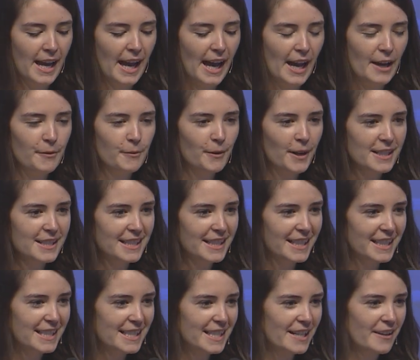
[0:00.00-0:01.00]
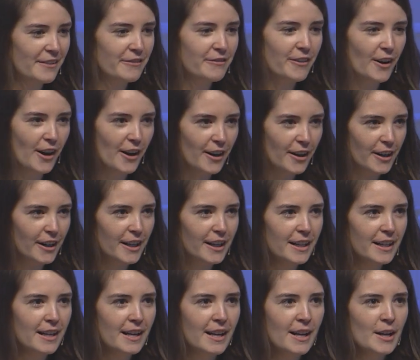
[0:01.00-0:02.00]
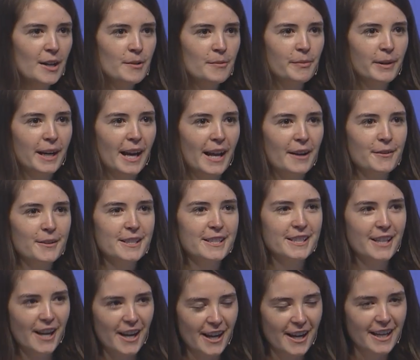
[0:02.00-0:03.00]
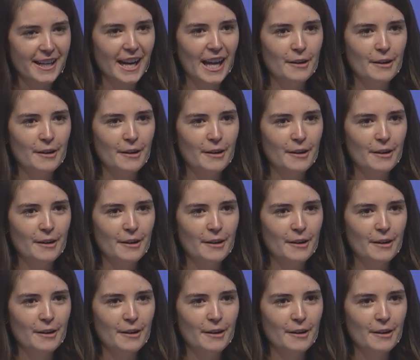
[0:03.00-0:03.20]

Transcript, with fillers: I wasn't far, but I was gone.